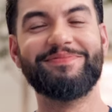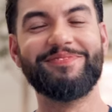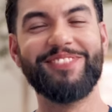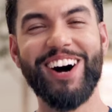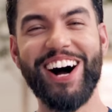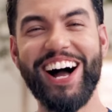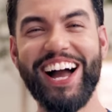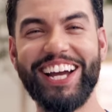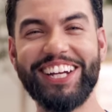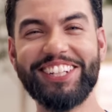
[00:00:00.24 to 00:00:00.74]

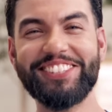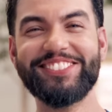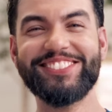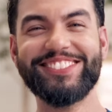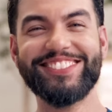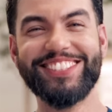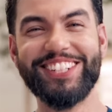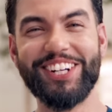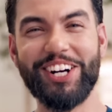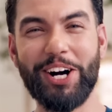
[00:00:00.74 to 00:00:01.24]
Hi,
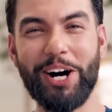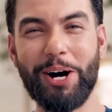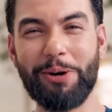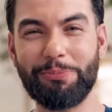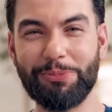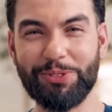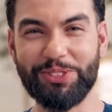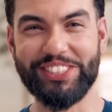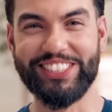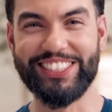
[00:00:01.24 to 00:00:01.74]

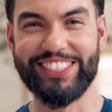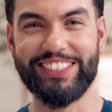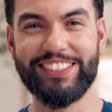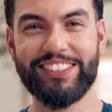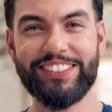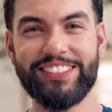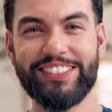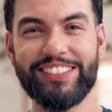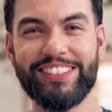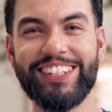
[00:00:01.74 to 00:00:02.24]
I'm Musti.
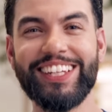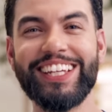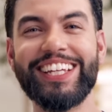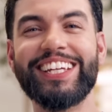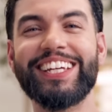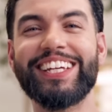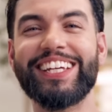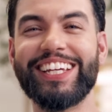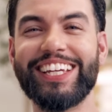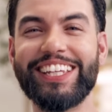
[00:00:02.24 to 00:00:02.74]

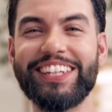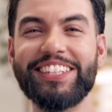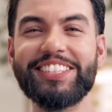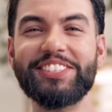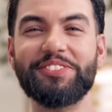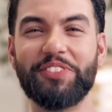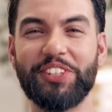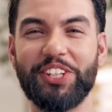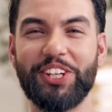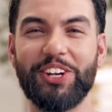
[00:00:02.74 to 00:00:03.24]
In this
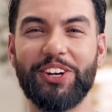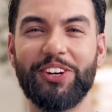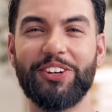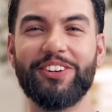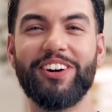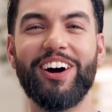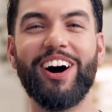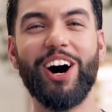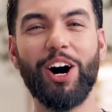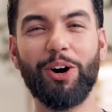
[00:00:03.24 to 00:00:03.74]
video,
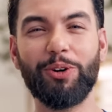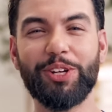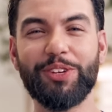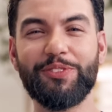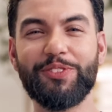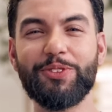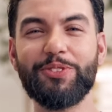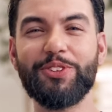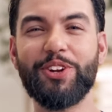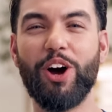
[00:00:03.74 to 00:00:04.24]
I'll give
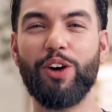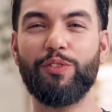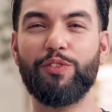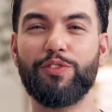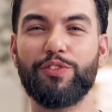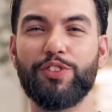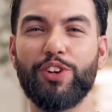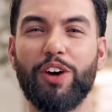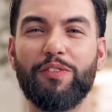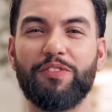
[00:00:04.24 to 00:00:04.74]
you an
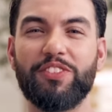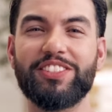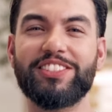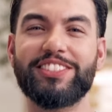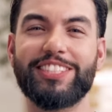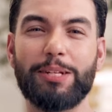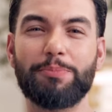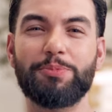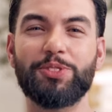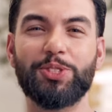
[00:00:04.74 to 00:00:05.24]
overview of the
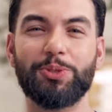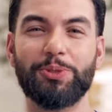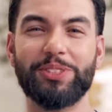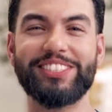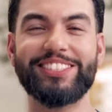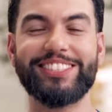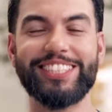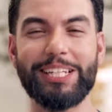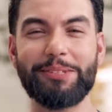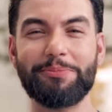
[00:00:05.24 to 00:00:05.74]
steps to a
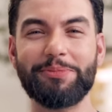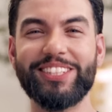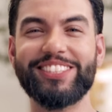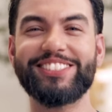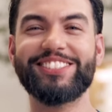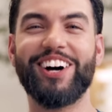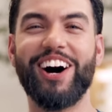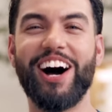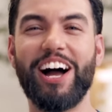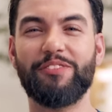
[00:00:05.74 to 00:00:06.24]

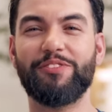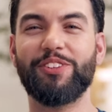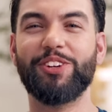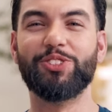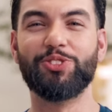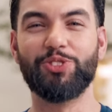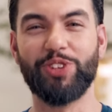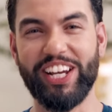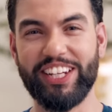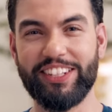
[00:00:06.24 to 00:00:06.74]
seamless iPhone
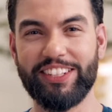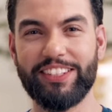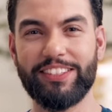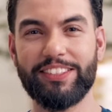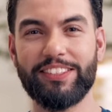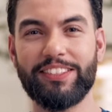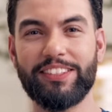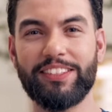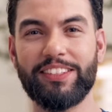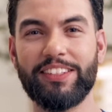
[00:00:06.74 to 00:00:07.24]
trade-in.
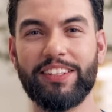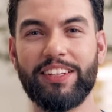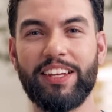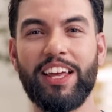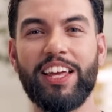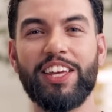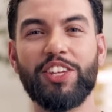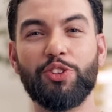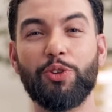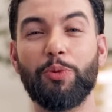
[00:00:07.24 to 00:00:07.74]

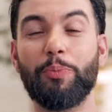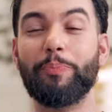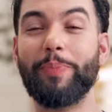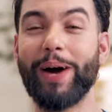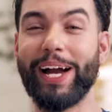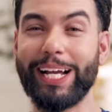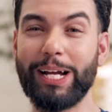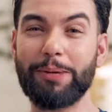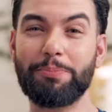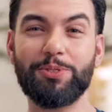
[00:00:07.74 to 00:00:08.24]
You'll
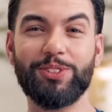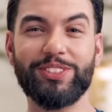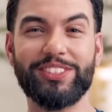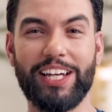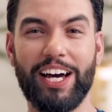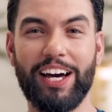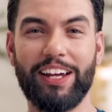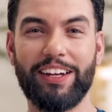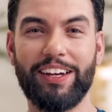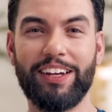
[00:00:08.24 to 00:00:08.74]
back up your
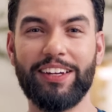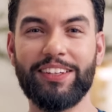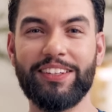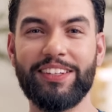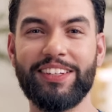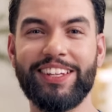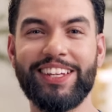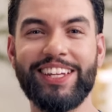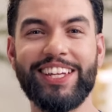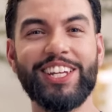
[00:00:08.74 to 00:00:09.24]
data,
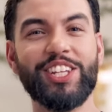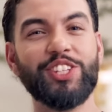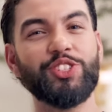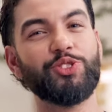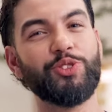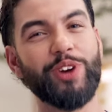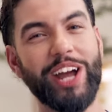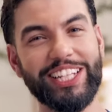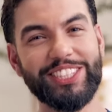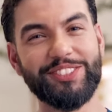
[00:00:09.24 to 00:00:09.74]

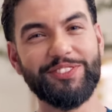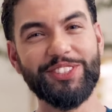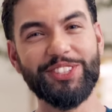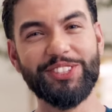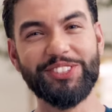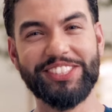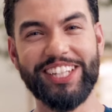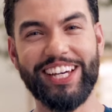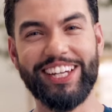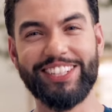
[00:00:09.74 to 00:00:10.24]
transfer your
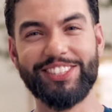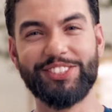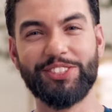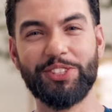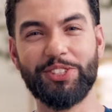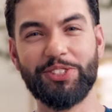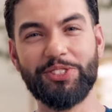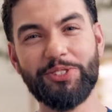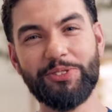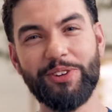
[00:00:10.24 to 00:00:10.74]
data to
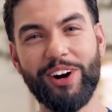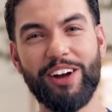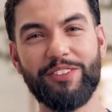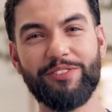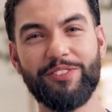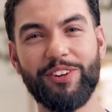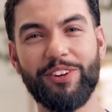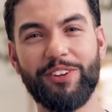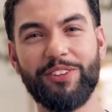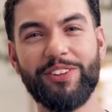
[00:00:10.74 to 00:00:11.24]
your new
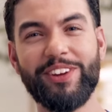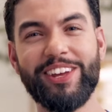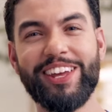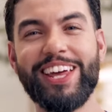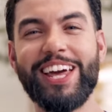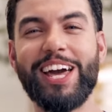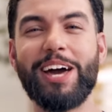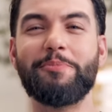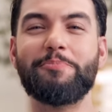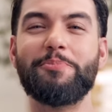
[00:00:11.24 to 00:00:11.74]
iPhone,
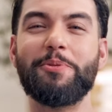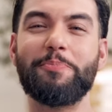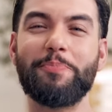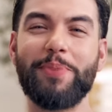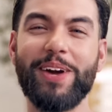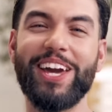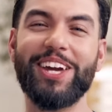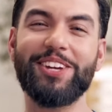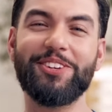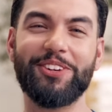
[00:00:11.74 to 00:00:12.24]
and
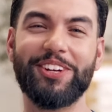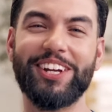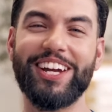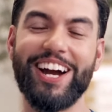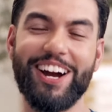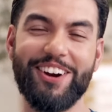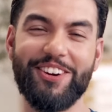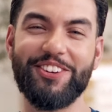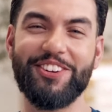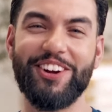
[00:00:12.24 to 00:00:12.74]
prepare your
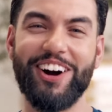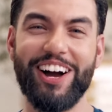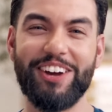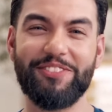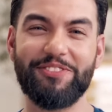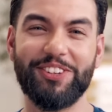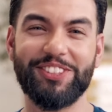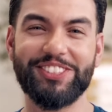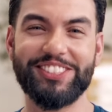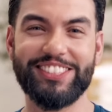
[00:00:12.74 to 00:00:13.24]
current
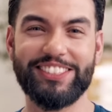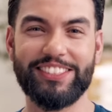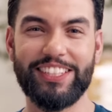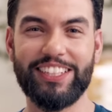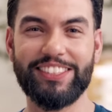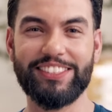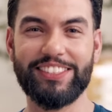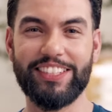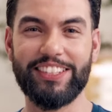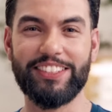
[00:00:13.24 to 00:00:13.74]
iPhone to
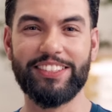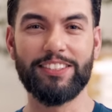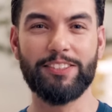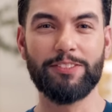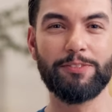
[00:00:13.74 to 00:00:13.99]
send in.